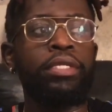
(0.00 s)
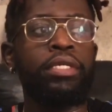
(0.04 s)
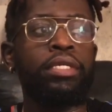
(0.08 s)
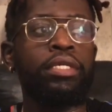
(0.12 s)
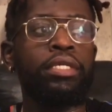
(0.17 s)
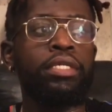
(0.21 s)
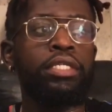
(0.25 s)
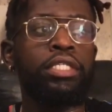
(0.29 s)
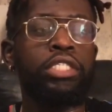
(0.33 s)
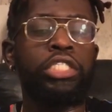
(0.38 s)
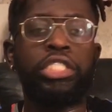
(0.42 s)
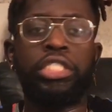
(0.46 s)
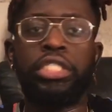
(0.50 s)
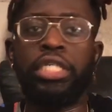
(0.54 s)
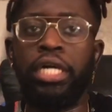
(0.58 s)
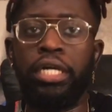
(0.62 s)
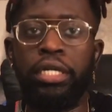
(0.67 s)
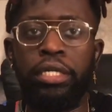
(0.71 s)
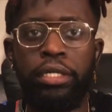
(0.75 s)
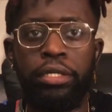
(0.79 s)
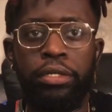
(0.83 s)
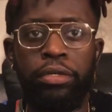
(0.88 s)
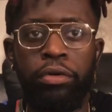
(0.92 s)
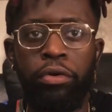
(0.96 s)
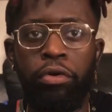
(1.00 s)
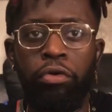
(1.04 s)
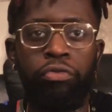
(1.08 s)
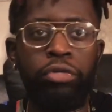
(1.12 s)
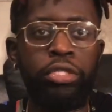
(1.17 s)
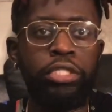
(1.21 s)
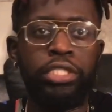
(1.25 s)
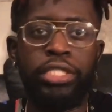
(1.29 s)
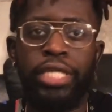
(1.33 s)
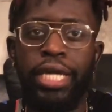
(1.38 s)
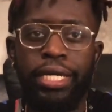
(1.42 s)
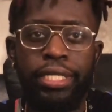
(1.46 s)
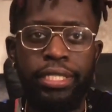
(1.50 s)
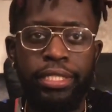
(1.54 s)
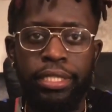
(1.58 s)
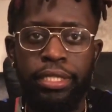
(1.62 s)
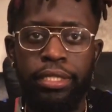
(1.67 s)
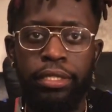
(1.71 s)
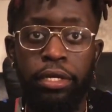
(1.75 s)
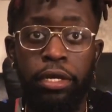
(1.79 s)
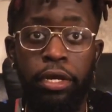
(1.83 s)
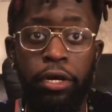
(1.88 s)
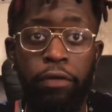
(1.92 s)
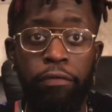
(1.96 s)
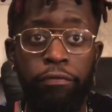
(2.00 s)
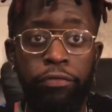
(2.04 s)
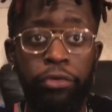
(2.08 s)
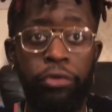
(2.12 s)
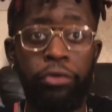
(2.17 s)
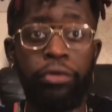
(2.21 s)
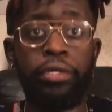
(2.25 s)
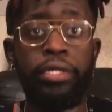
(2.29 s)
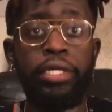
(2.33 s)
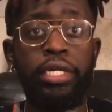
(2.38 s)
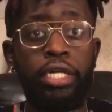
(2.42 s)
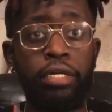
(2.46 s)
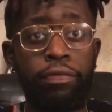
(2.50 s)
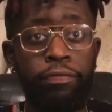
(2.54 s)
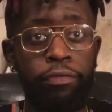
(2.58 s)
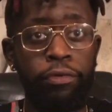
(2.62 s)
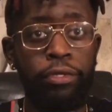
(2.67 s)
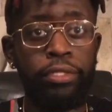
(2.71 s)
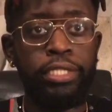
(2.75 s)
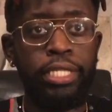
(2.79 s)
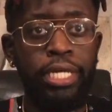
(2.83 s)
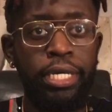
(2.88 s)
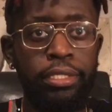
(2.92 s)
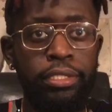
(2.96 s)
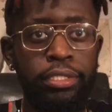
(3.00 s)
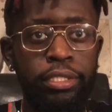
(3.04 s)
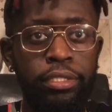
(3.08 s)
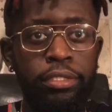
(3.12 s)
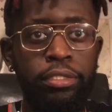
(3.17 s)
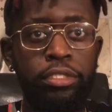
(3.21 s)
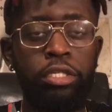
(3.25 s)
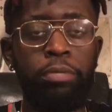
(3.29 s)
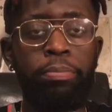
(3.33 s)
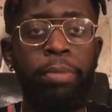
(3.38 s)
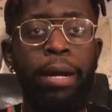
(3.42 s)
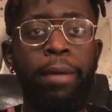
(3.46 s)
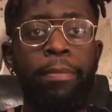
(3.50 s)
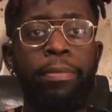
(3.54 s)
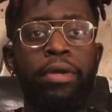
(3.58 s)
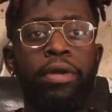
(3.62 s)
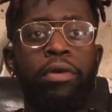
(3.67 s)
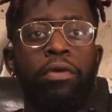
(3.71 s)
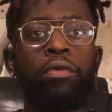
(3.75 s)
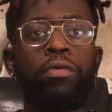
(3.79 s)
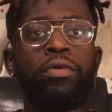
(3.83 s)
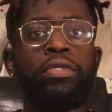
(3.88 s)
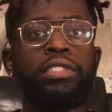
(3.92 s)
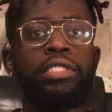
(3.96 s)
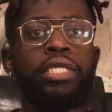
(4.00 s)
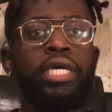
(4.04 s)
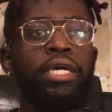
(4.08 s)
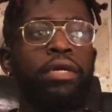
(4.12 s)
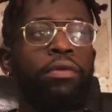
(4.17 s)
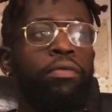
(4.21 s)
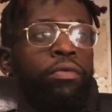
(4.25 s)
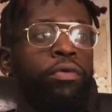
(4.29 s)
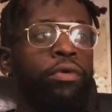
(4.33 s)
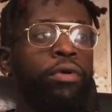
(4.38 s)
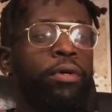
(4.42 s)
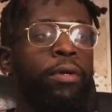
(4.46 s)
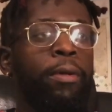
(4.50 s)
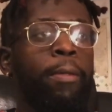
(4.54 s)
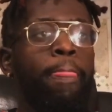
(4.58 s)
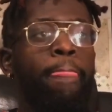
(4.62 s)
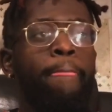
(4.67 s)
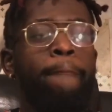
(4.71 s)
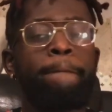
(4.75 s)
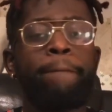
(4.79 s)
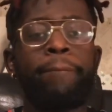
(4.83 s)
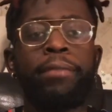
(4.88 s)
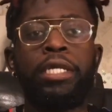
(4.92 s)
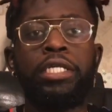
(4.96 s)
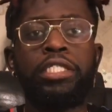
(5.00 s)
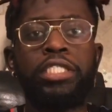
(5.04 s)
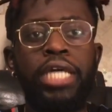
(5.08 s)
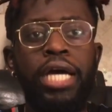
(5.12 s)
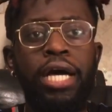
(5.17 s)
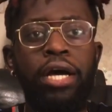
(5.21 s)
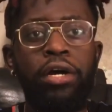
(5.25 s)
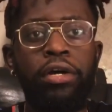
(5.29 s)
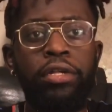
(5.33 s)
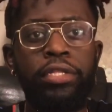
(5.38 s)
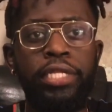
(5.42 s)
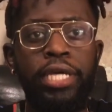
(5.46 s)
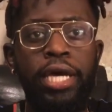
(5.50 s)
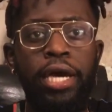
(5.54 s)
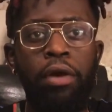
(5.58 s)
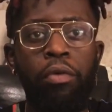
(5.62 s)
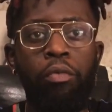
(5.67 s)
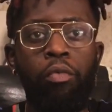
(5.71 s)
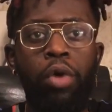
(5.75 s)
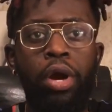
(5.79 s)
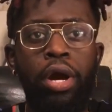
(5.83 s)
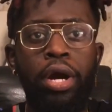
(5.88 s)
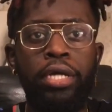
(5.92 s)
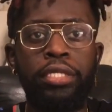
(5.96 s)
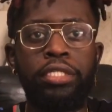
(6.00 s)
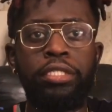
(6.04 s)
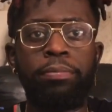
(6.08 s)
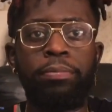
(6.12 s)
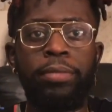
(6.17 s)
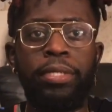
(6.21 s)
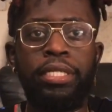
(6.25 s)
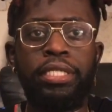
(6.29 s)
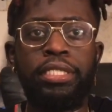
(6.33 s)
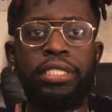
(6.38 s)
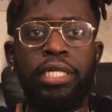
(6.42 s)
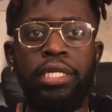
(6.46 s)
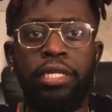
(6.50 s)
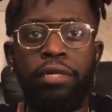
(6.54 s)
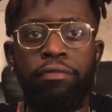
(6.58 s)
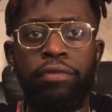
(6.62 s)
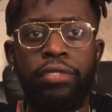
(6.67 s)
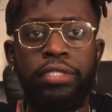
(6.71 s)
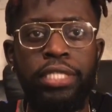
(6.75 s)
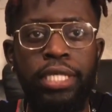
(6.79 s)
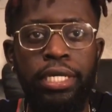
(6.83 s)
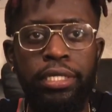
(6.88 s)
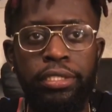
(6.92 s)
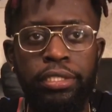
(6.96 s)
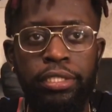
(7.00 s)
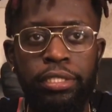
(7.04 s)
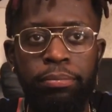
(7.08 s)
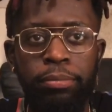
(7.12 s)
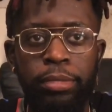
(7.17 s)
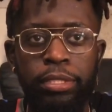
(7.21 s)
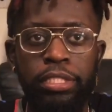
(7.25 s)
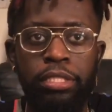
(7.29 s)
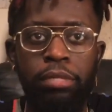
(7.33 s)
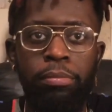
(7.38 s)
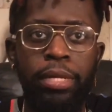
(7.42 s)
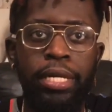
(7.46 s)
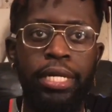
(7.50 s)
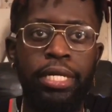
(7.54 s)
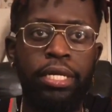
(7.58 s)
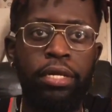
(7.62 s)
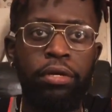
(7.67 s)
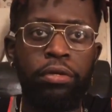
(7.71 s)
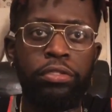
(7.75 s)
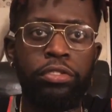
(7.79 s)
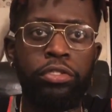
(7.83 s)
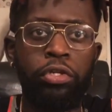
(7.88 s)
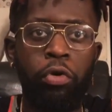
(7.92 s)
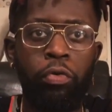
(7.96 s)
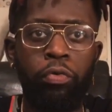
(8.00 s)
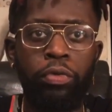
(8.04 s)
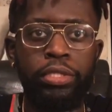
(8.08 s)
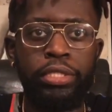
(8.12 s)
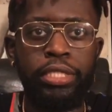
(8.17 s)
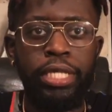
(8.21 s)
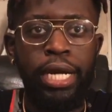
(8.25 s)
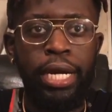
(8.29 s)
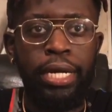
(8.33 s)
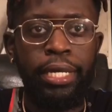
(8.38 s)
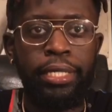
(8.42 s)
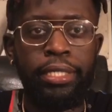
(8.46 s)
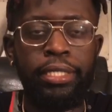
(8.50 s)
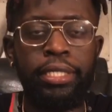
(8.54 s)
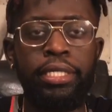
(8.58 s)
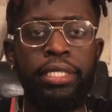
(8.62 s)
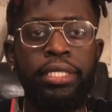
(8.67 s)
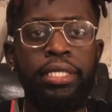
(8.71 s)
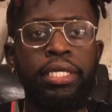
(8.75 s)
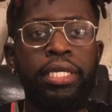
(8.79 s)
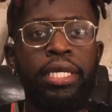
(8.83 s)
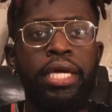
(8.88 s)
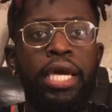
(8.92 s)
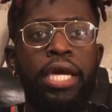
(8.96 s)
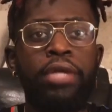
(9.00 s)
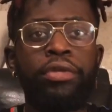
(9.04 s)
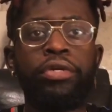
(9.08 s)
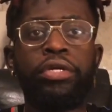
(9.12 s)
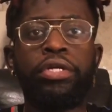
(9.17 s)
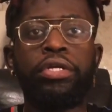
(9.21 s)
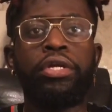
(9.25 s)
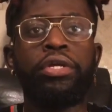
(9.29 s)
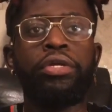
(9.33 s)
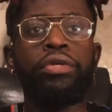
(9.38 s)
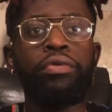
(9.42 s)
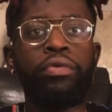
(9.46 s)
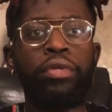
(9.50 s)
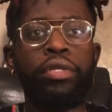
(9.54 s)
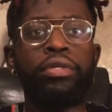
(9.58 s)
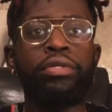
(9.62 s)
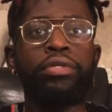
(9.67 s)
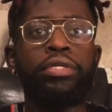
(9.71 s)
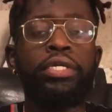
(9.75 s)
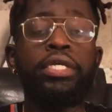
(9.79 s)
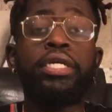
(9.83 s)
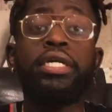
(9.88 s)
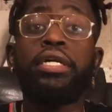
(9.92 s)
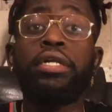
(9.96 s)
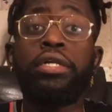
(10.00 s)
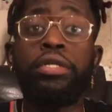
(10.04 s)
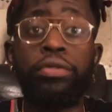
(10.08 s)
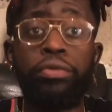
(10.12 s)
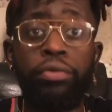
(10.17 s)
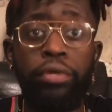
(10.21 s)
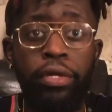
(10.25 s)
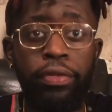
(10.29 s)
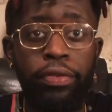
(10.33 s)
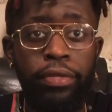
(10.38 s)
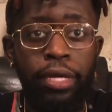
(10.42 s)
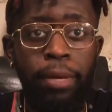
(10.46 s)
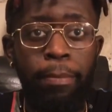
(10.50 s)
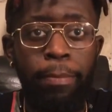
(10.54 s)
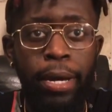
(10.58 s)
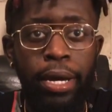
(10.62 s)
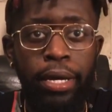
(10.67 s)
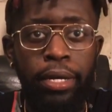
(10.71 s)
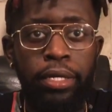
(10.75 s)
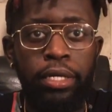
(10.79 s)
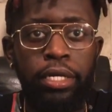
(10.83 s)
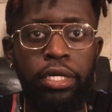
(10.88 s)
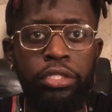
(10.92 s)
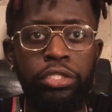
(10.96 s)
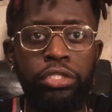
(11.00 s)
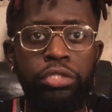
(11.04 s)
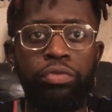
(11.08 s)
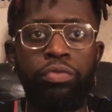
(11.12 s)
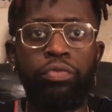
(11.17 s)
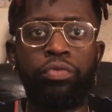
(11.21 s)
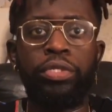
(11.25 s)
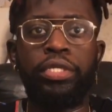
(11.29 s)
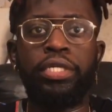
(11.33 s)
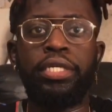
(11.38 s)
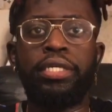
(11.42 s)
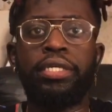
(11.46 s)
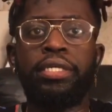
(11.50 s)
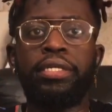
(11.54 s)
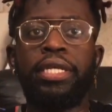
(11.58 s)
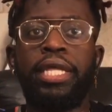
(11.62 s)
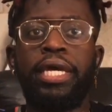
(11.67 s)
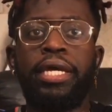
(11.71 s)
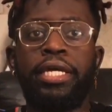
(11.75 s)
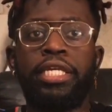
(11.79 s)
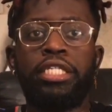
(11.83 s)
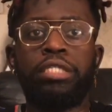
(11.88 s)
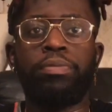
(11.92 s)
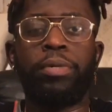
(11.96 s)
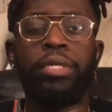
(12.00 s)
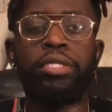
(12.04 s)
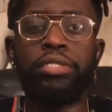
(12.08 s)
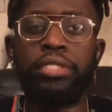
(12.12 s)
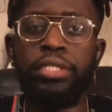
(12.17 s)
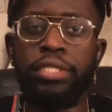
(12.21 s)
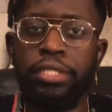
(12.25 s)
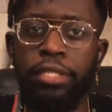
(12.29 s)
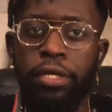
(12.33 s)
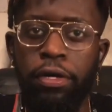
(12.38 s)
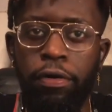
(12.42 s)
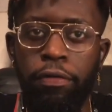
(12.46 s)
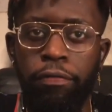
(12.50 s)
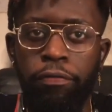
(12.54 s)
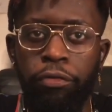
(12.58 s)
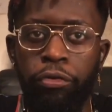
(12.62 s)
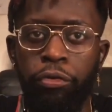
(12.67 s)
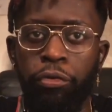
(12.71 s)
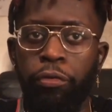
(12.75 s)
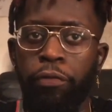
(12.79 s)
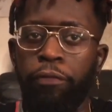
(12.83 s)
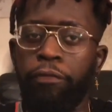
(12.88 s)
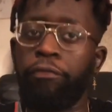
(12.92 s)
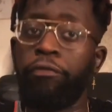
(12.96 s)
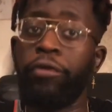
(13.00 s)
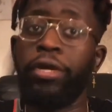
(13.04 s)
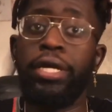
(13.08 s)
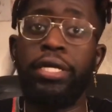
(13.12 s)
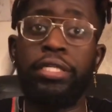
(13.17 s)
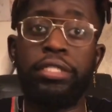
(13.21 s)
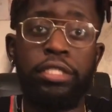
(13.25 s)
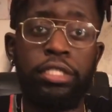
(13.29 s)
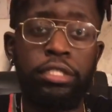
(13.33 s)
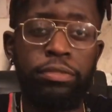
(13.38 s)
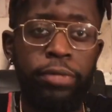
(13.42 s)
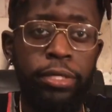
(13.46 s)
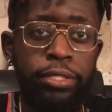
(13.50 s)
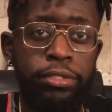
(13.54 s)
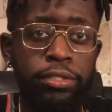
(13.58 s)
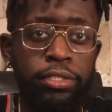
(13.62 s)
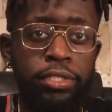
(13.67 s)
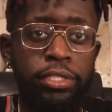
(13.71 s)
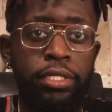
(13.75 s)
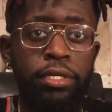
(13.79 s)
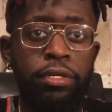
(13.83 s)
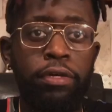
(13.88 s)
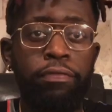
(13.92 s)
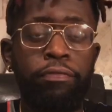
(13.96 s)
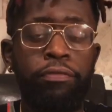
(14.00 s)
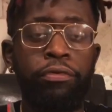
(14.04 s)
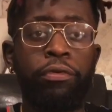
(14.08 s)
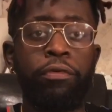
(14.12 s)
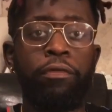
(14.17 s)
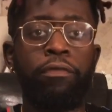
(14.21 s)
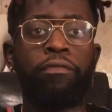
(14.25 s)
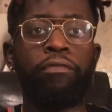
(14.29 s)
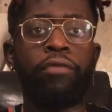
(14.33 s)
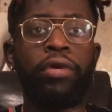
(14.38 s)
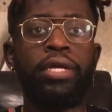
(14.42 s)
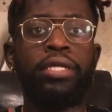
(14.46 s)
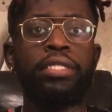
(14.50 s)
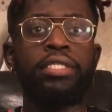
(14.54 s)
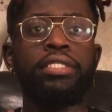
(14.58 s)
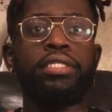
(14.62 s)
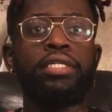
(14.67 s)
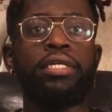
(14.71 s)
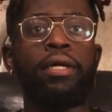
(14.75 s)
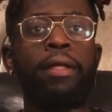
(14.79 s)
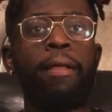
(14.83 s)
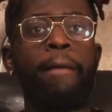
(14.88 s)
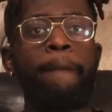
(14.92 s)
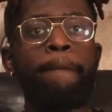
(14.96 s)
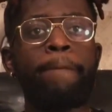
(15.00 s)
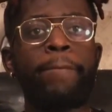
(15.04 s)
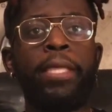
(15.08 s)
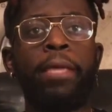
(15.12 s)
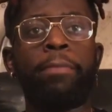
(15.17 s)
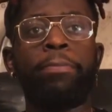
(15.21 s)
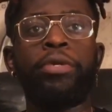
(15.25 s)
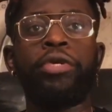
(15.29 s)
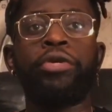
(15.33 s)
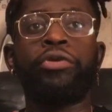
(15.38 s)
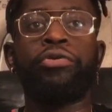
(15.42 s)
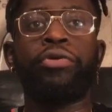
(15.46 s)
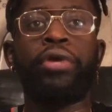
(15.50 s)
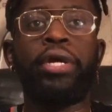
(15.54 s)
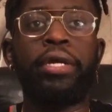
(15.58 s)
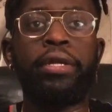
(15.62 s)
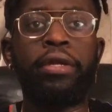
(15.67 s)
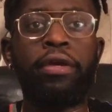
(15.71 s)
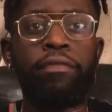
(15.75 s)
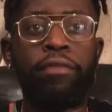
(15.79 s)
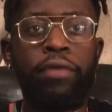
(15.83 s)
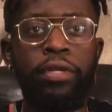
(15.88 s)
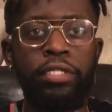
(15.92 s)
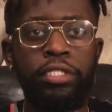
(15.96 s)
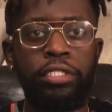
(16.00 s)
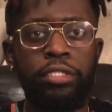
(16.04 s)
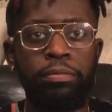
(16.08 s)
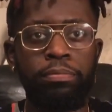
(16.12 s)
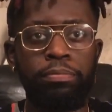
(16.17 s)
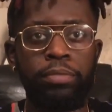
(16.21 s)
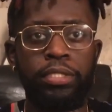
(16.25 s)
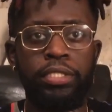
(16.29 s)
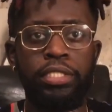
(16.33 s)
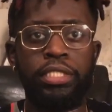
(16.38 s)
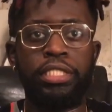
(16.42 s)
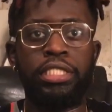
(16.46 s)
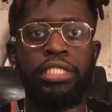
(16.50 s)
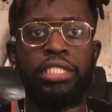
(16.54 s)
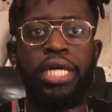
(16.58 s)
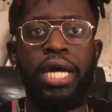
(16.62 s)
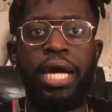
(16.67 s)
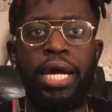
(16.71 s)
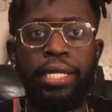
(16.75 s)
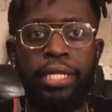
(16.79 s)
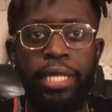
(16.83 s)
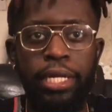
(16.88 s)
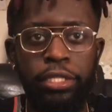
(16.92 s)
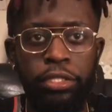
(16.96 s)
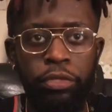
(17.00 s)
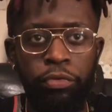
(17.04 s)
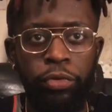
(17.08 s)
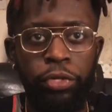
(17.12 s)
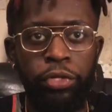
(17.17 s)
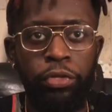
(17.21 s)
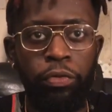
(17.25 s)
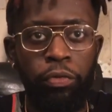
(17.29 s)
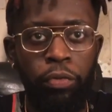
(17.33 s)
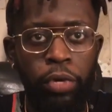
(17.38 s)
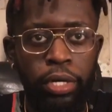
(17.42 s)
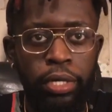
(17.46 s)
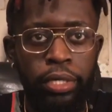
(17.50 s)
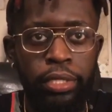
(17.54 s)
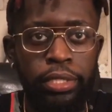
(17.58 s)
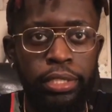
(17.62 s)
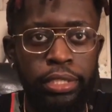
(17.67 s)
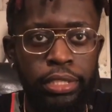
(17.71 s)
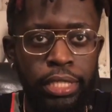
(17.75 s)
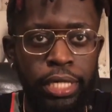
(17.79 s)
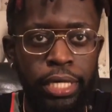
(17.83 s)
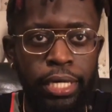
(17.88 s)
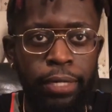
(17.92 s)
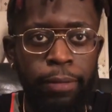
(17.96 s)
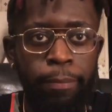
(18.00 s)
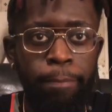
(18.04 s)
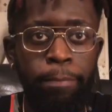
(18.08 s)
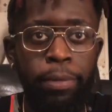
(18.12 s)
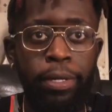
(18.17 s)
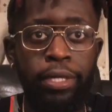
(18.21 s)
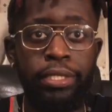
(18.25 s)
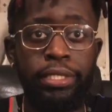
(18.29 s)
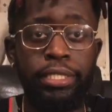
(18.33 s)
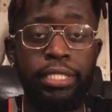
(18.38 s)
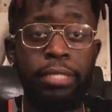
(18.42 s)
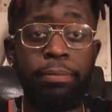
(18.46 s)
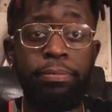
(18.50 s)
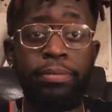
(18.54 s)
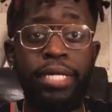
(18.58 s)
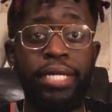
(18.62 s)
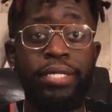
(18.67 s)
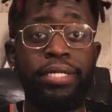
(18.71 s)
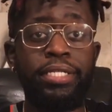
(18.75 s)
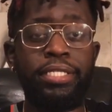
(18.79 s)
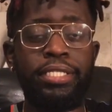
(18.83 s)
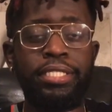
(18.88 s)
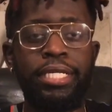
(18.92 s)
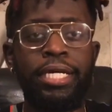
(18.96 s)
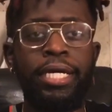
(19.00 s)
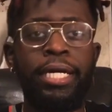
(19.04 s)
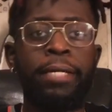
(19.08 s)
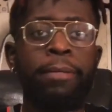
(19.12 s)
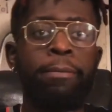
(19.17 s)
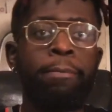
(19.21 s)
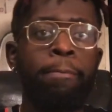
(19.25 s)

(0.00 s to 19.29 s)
shunned or rejected of your need for attention. You probably always were the child that wanted to be the center of attention, but somebody else always got it, and you couldn't do nothing about it because you didn't express yourself, or you were afraid to express yourself, or you were afraid to be creative and just shine like the way you wanted to shine. But deep down inside,